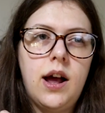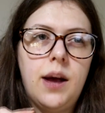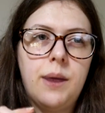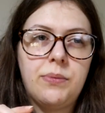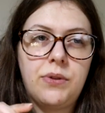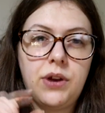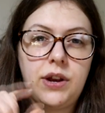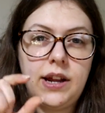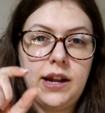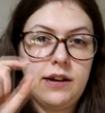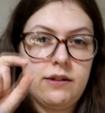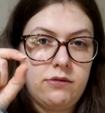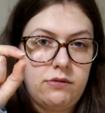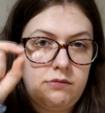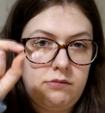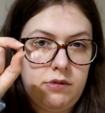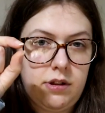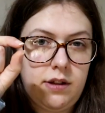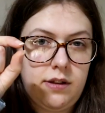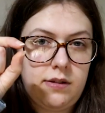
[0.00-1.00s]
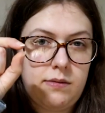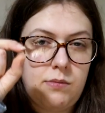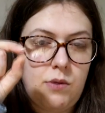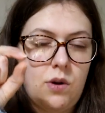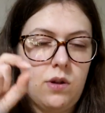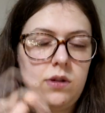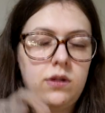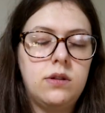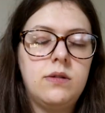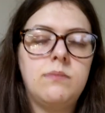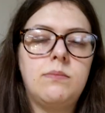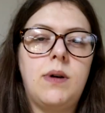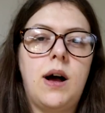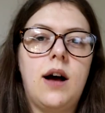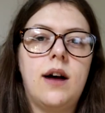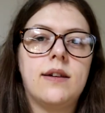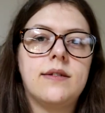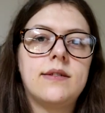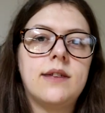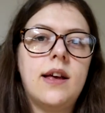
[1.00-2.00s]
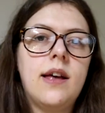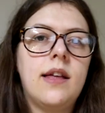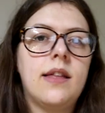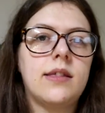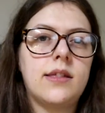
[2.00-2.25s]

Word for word: um, so you need really small bars.